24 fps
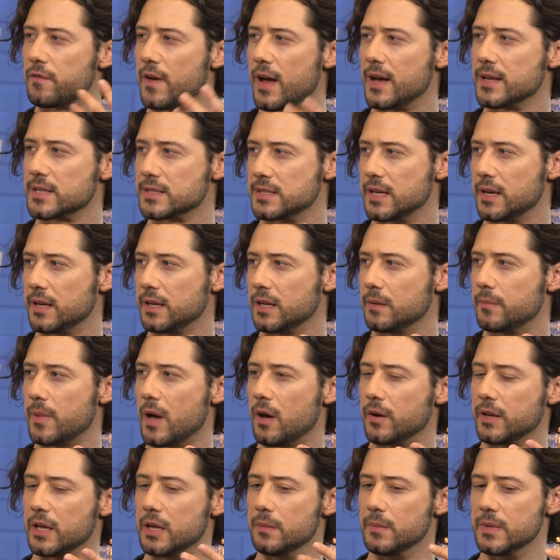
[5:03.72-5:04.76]
fascinating
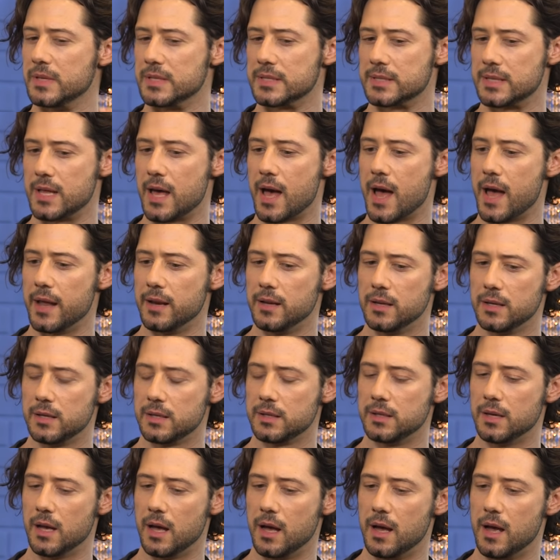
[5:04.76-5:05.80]
about him is that
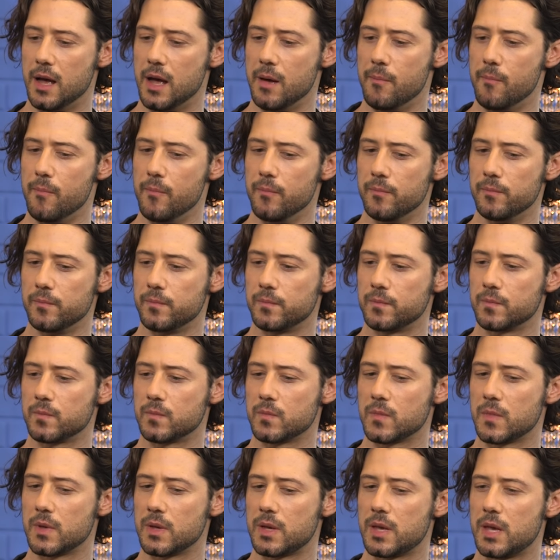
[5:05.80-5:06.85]
um,
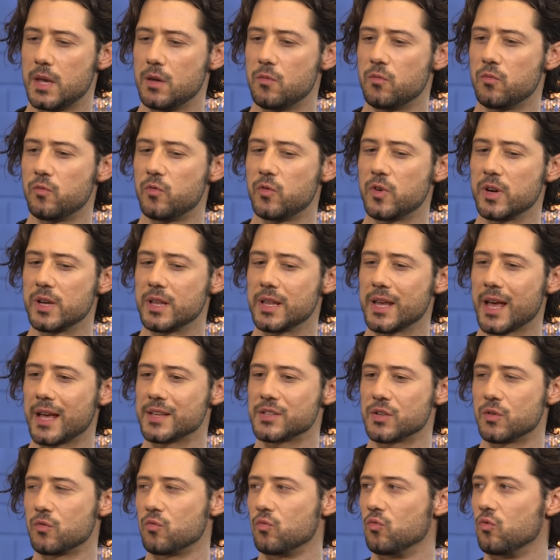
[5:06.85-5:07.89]
he really
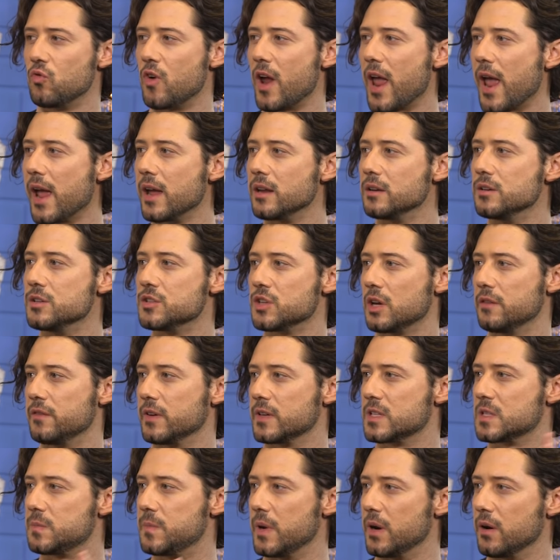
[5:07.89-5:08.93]
has a range of
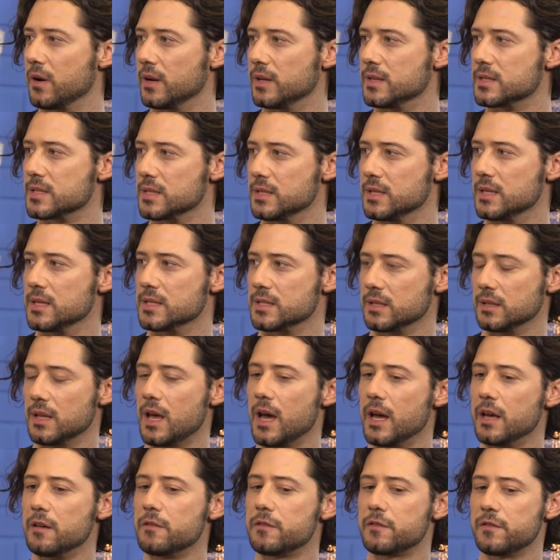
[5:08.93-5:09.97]
experience in his
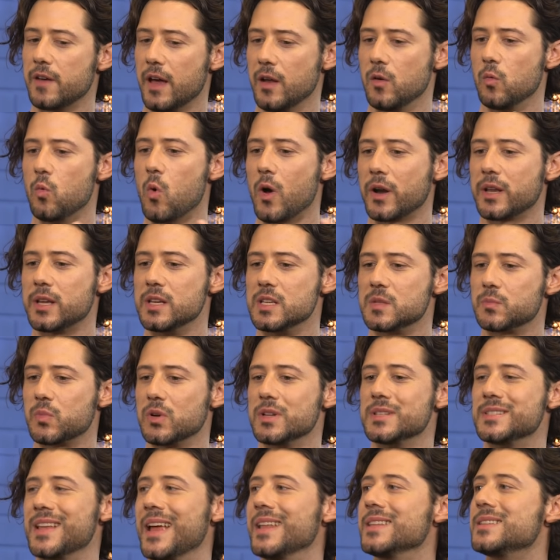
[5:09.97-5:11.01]
life, and what he's
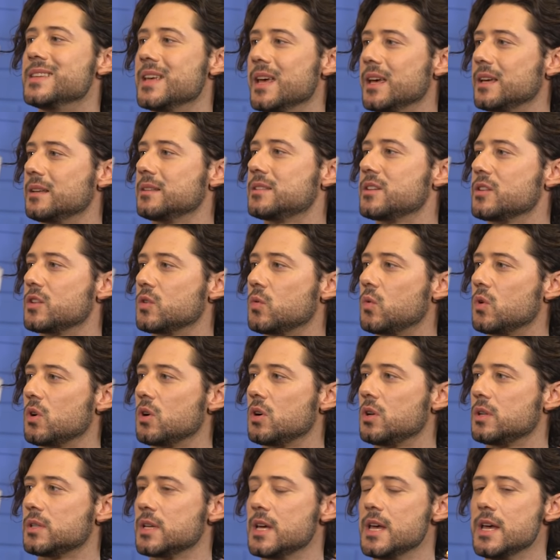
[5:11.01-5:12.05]
presenting to the
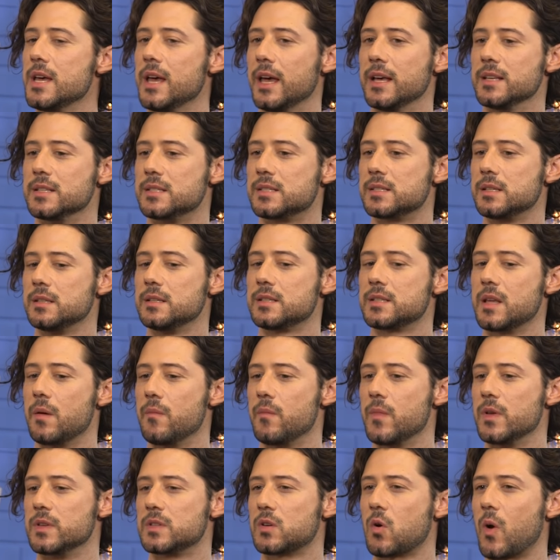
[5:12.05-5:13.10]
world is
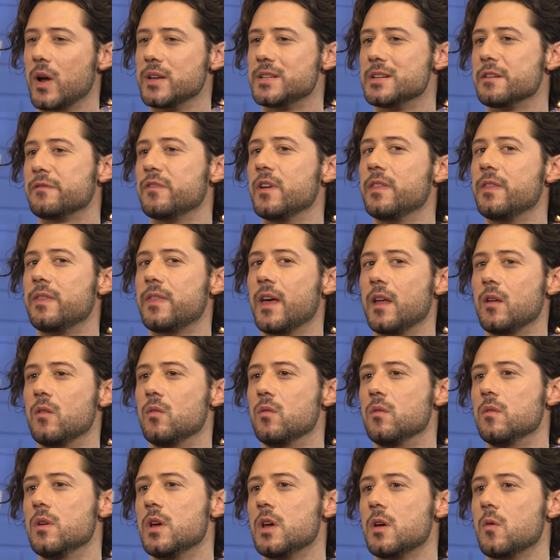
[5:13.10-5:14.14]
some is quite different
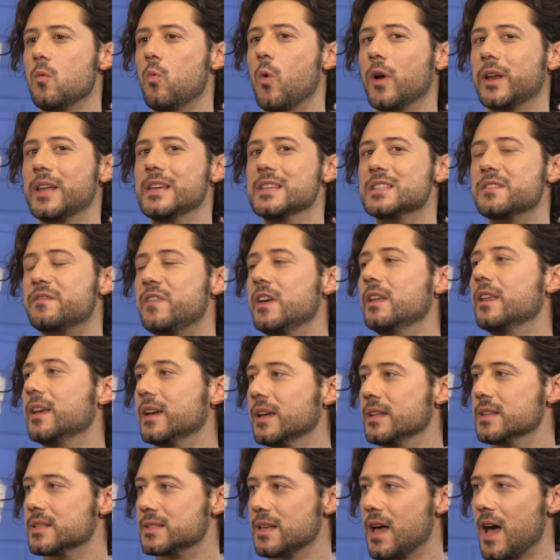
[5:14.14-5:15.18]
than what he's feeling
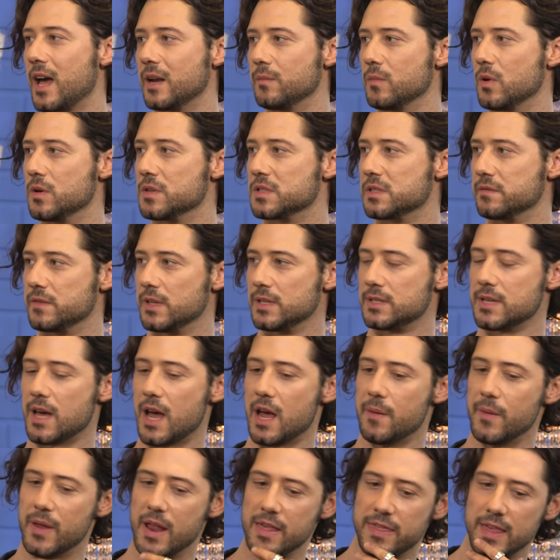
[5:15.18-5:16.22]
inside most of the
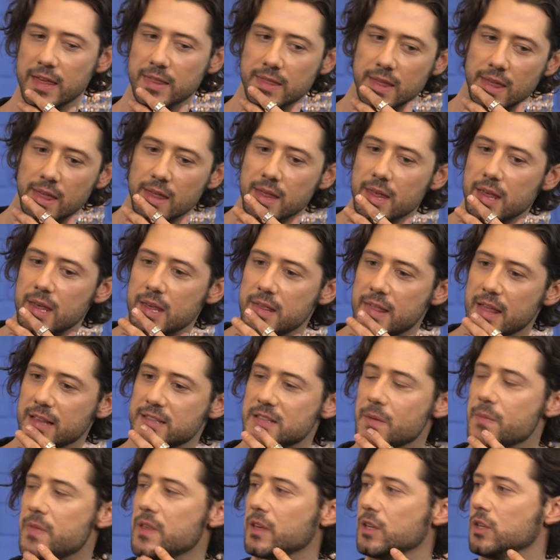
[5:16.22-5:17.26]
time. And I think that that's
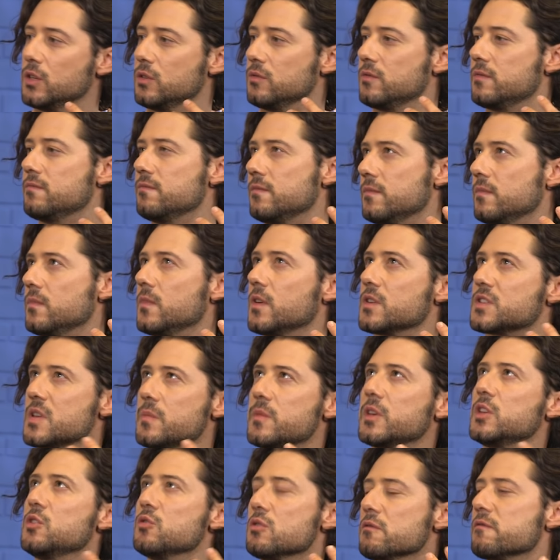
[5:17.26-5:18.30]
something there's
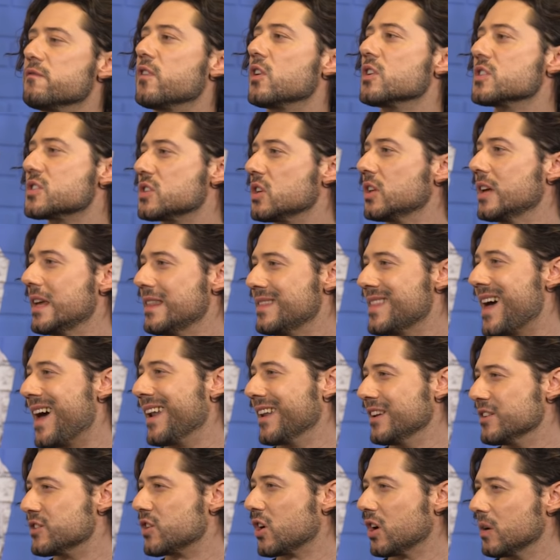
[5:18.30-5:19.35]
something universal in that
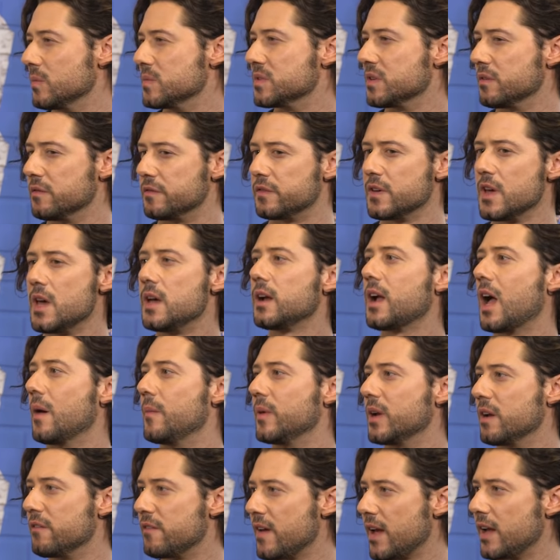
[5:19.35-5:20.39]
in terms of
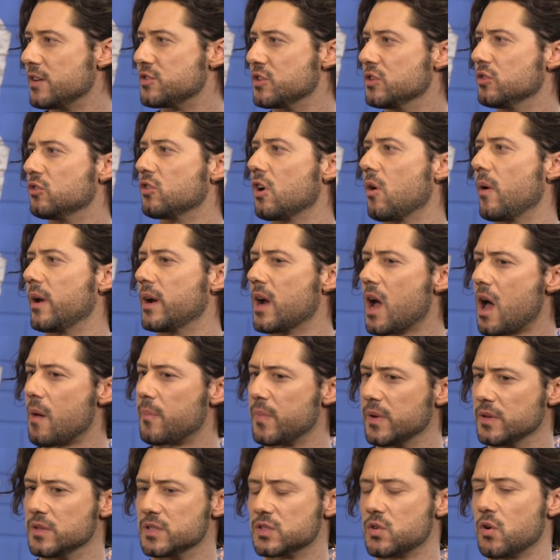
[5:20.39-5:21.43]
coming of age and growing
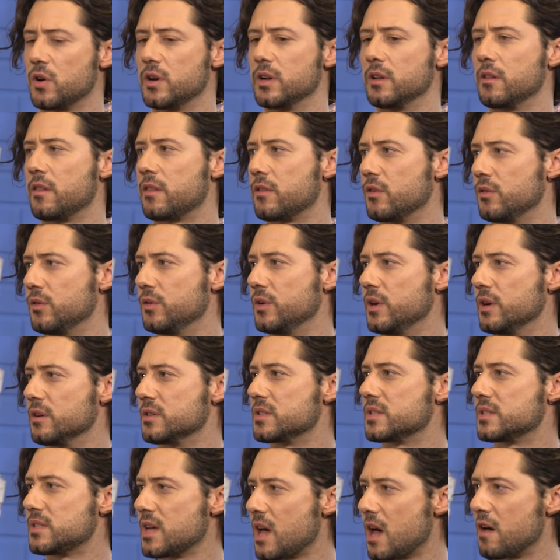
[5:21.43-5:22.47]
up and sorting through your
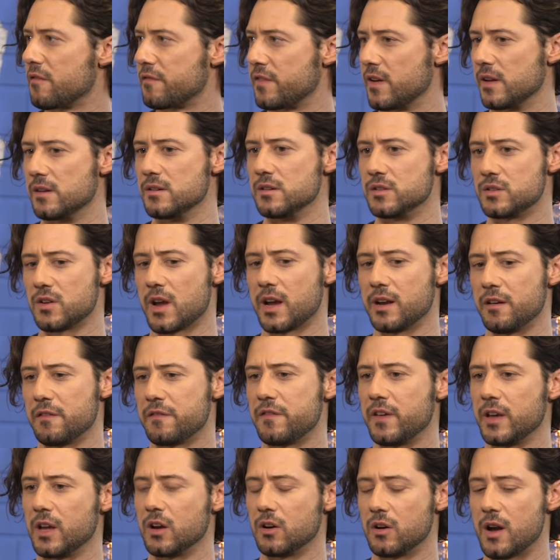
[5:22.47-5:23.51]
stuff and trying to
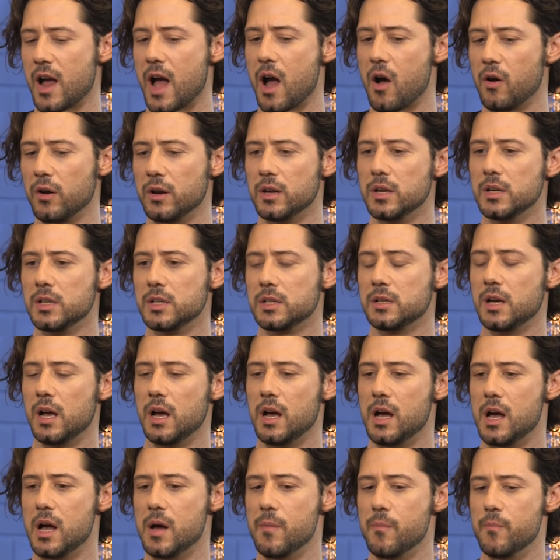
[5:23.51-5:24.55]
figure out
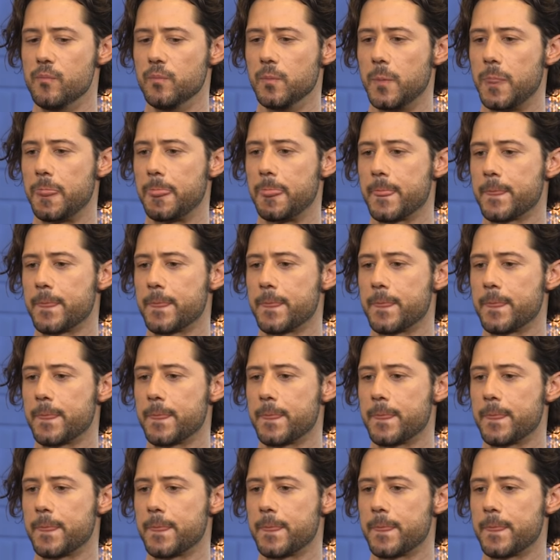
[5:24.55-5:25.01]
um,